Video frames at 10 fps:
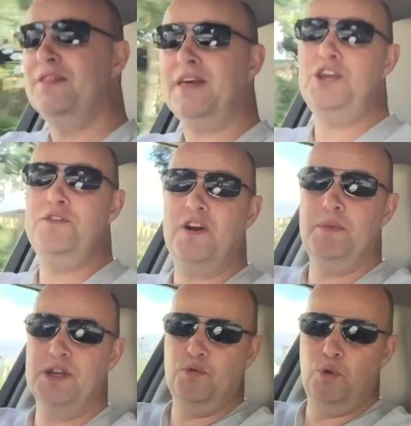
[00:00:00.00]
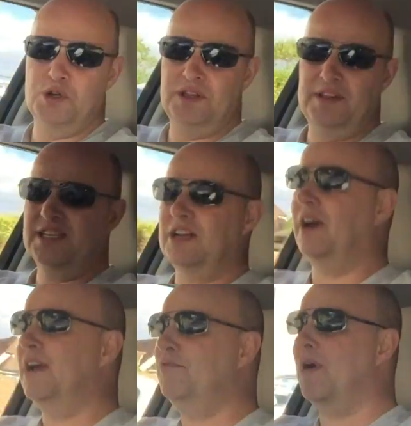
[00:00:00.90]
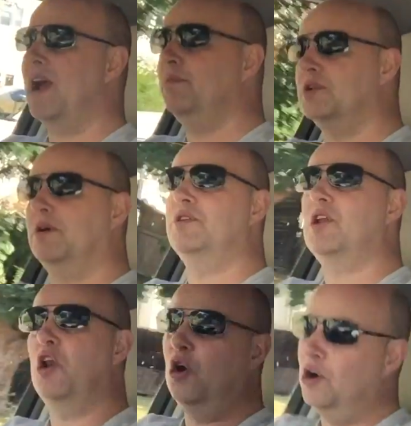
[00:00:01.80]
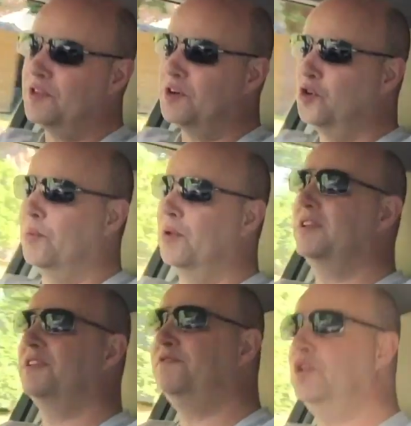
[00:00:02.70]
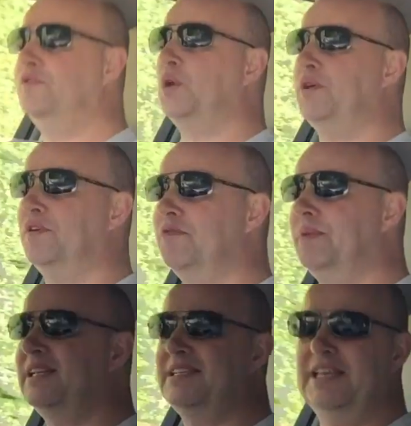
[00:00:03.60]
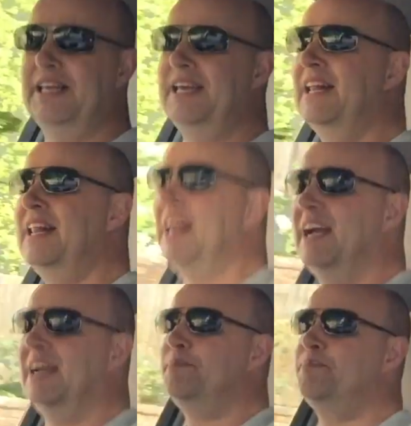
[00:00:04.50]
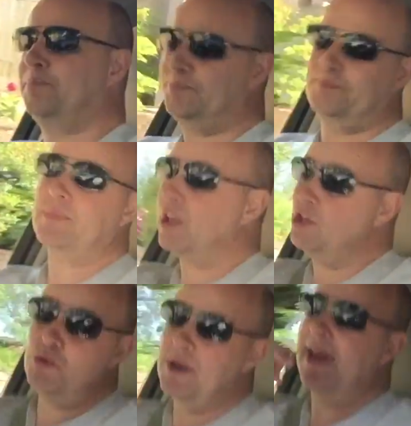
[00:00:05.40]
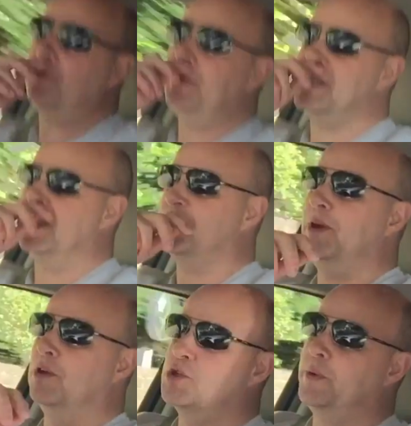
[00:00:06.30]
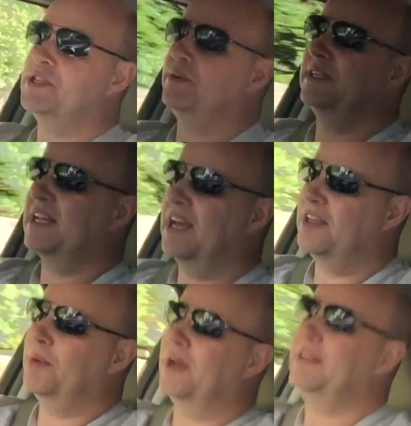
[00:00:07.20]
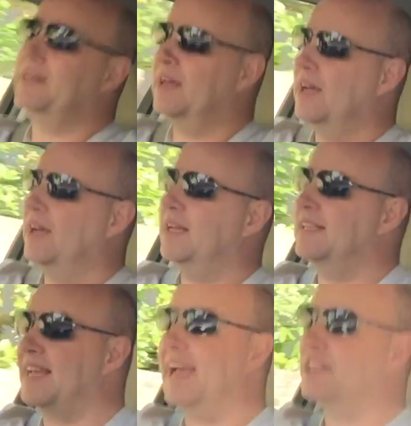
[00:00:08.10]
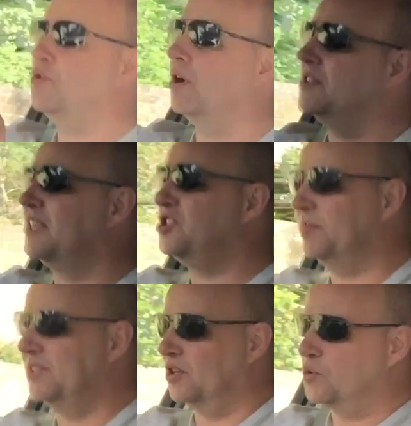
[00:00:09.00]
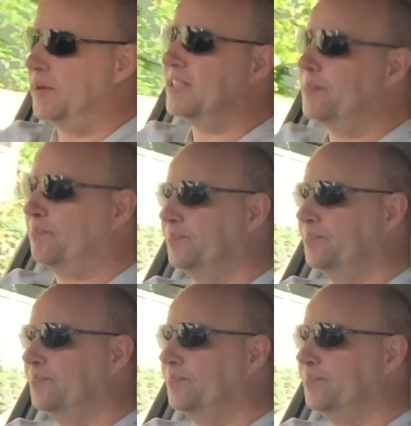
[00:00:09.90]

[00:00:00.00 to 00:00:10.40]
Thank you very much for watching this. I have rambled on longer than normal. It's a full 45 minutes nearly. You can reach out to me on Twitter. It's it's @GrantAThomas on Twitter.